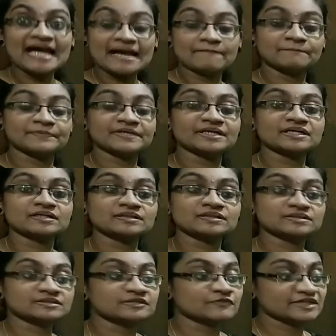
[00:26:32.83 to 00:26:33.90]
apple,
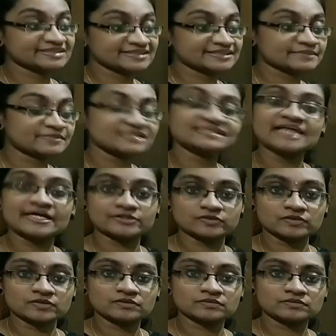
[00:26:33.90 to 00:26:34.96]
the vegetables and
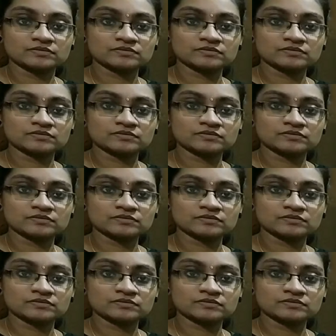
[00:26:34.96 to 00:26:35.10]
all.